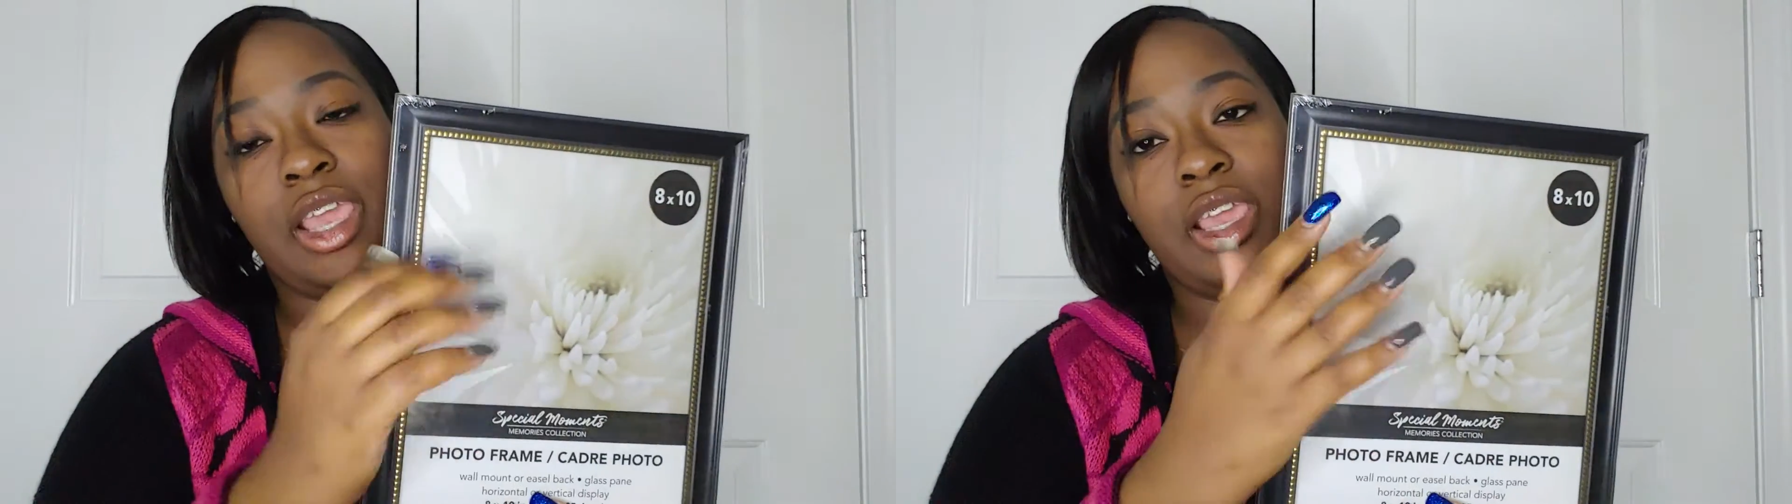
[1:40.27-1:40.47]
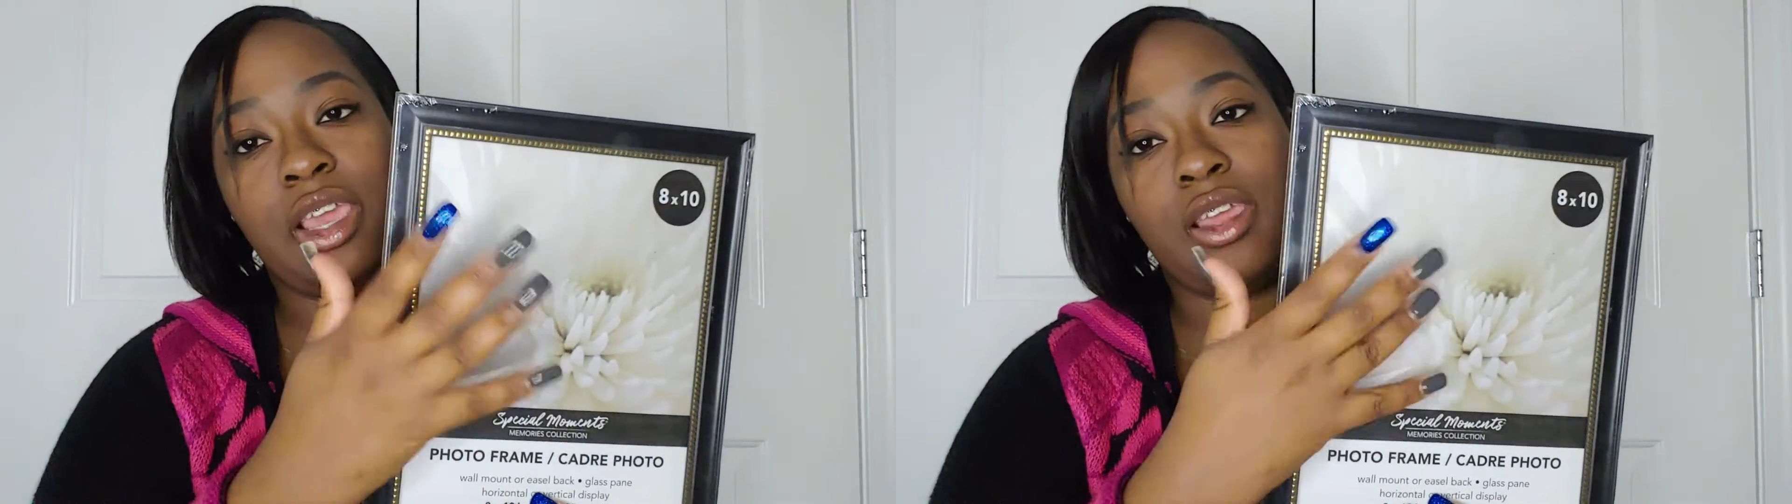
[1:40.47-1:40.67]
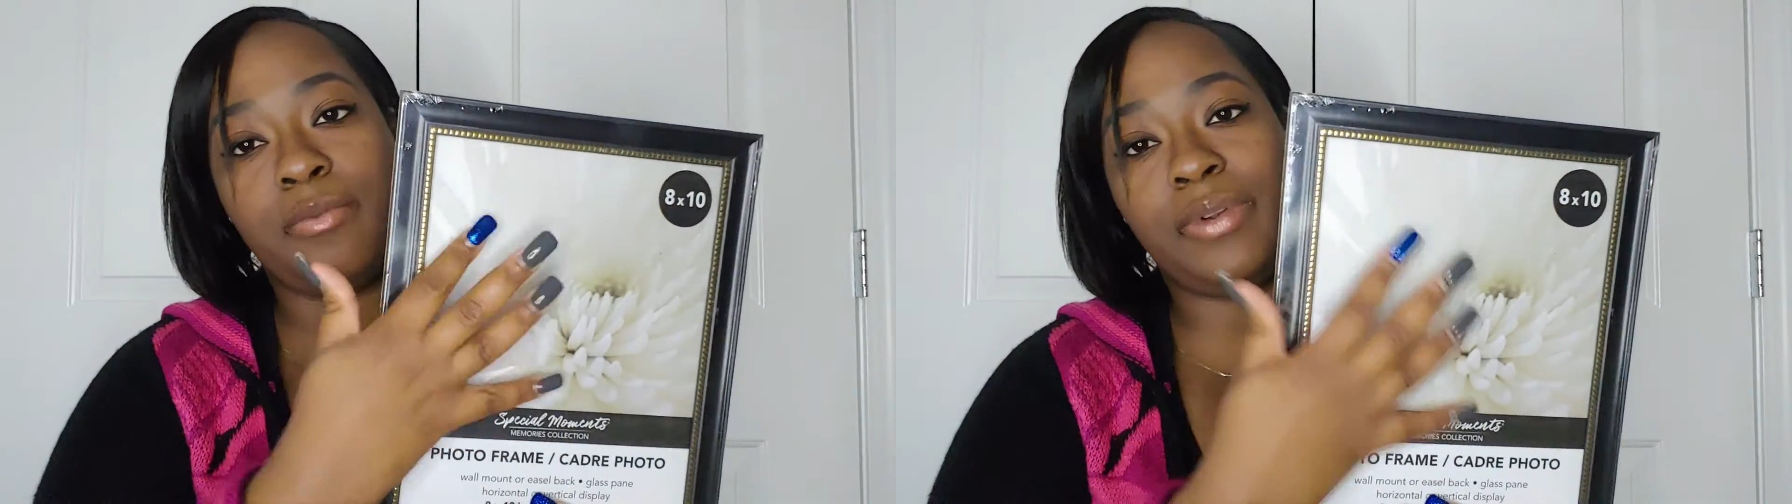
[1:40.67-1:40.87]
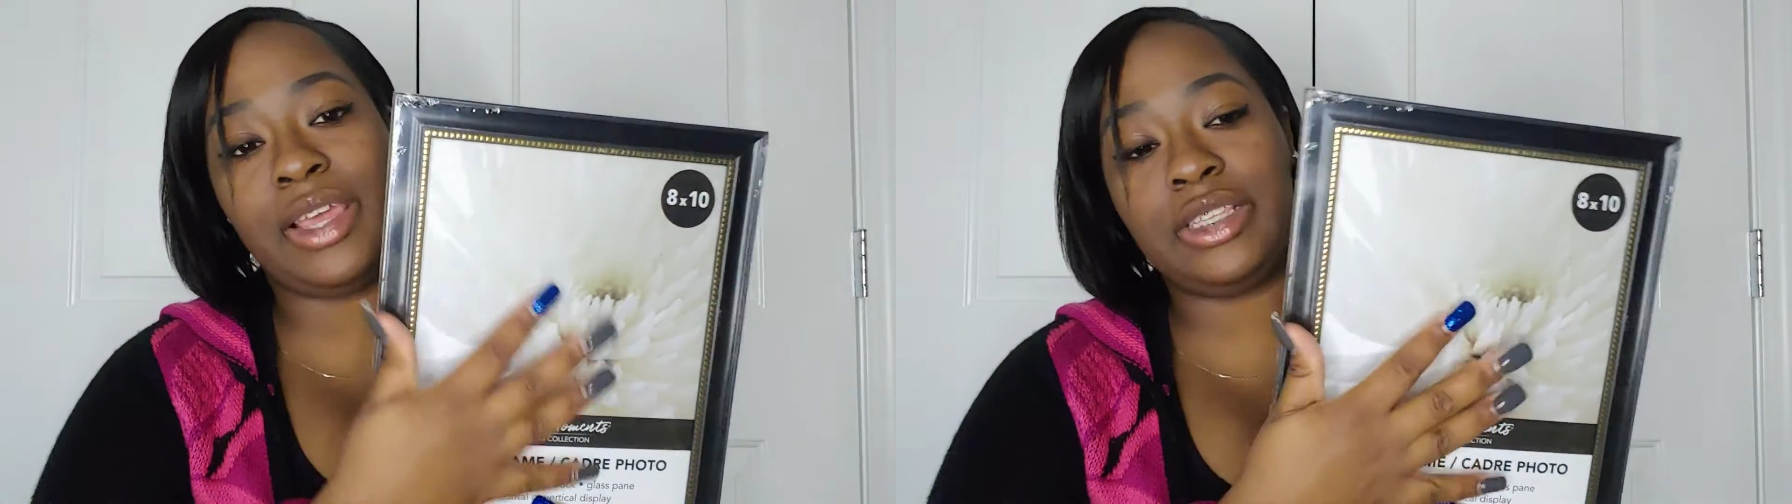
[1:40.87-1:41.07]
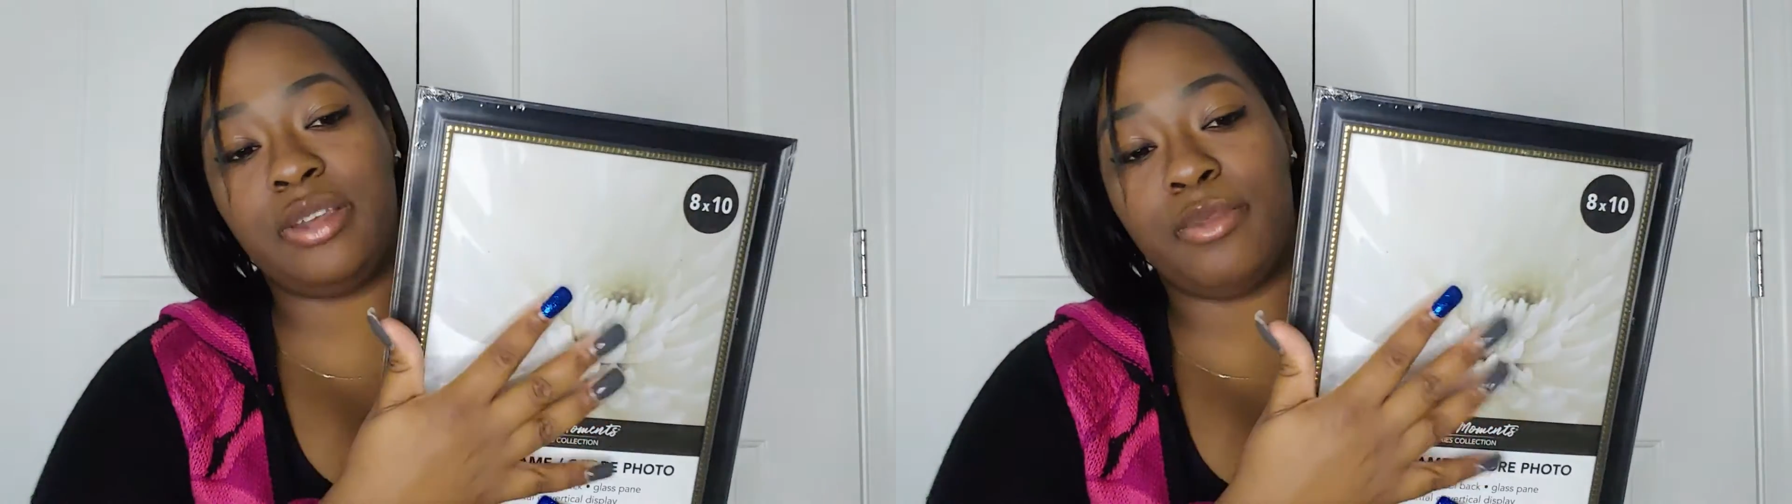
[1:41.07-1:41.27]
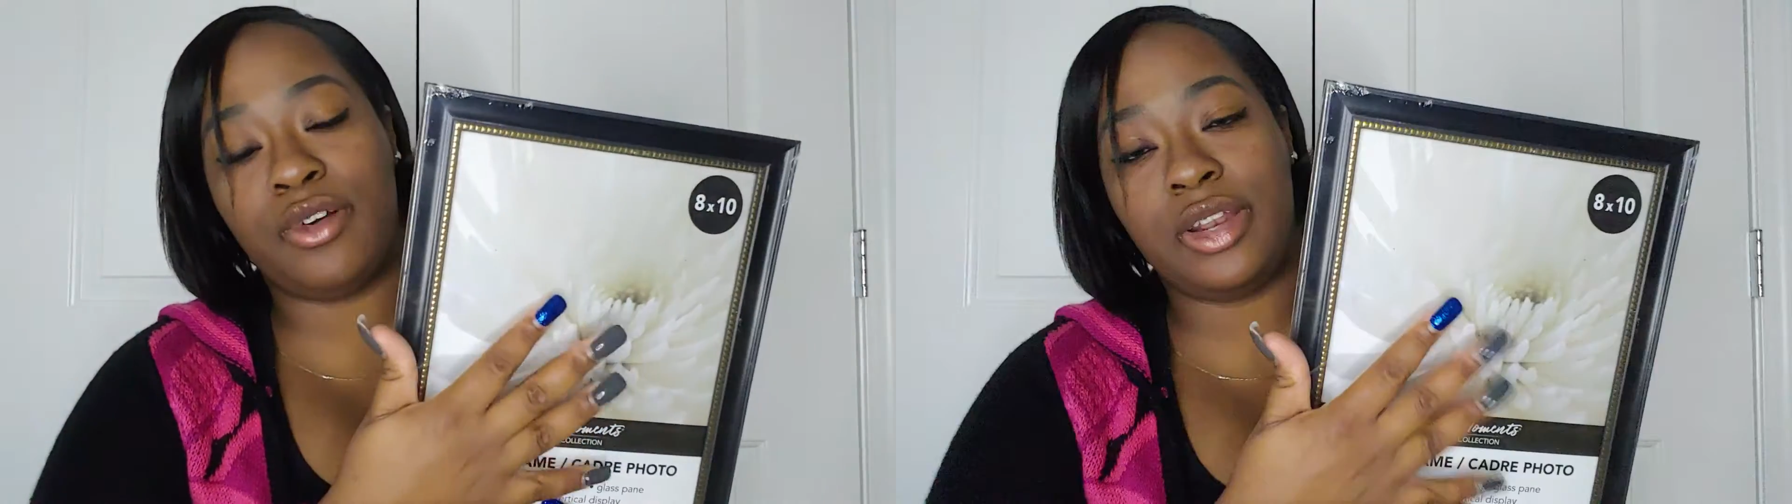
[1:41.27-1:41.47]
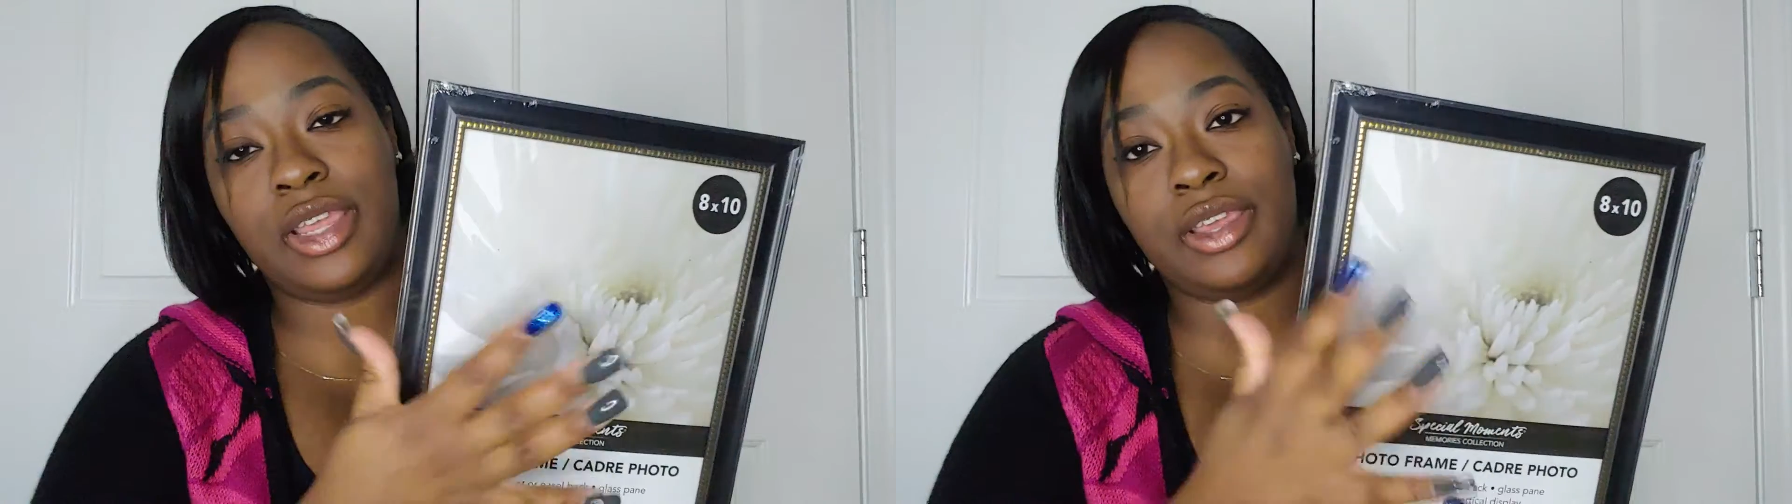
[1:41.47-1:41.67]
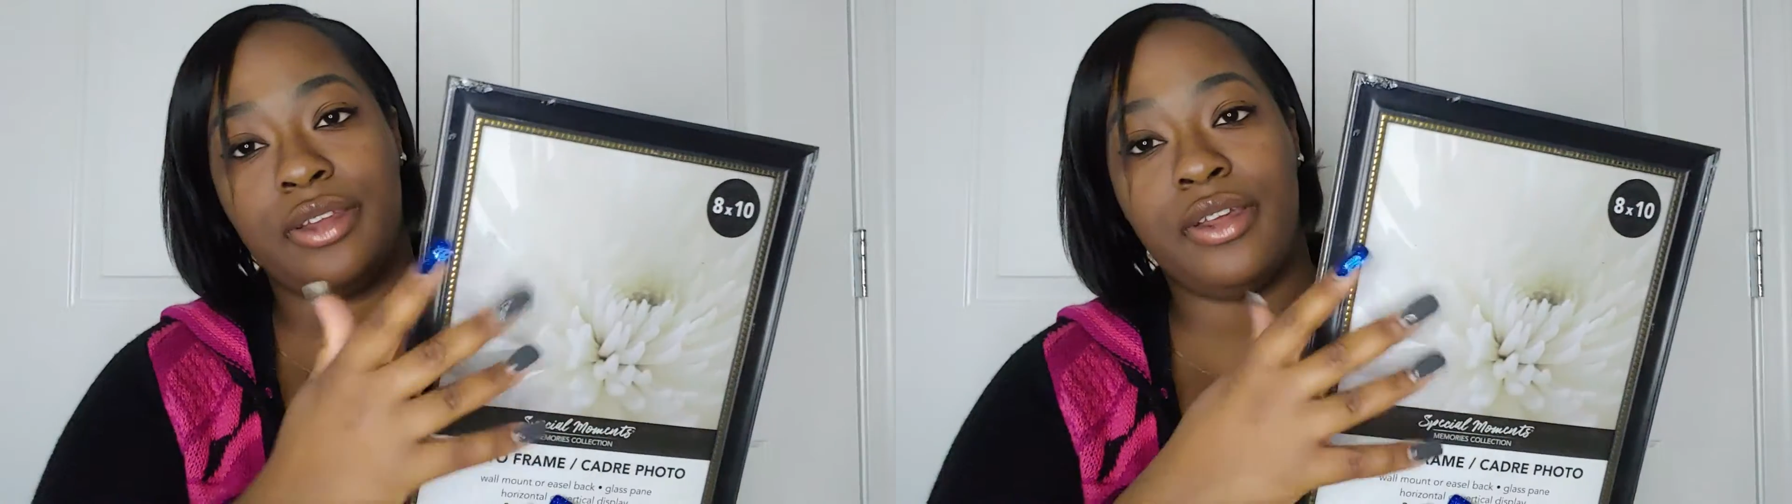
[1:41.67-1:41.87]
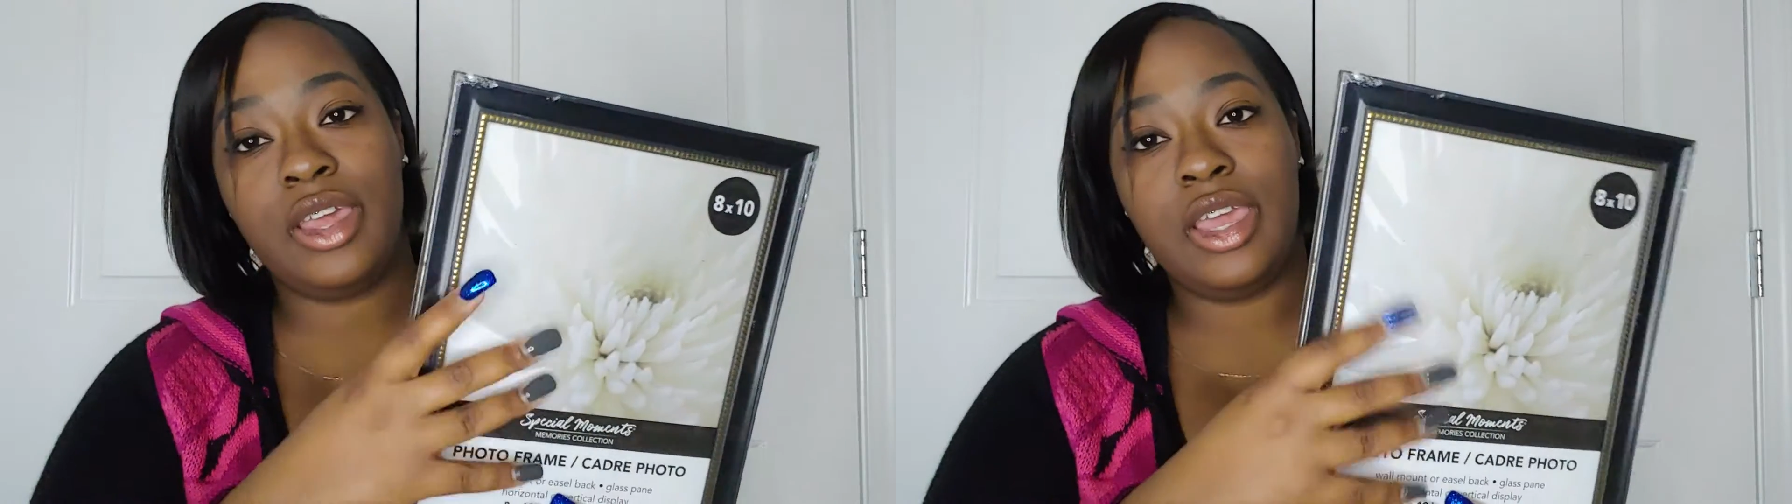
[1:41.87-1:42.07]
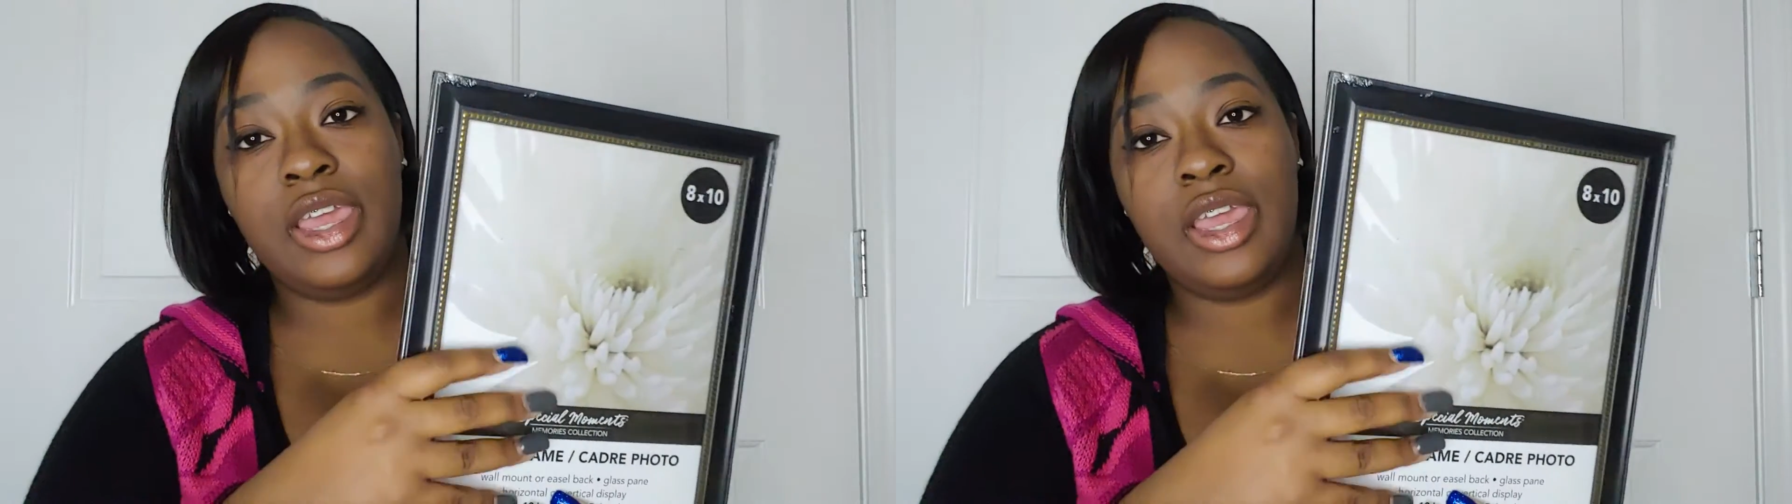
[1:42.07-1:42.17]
and placed them on here,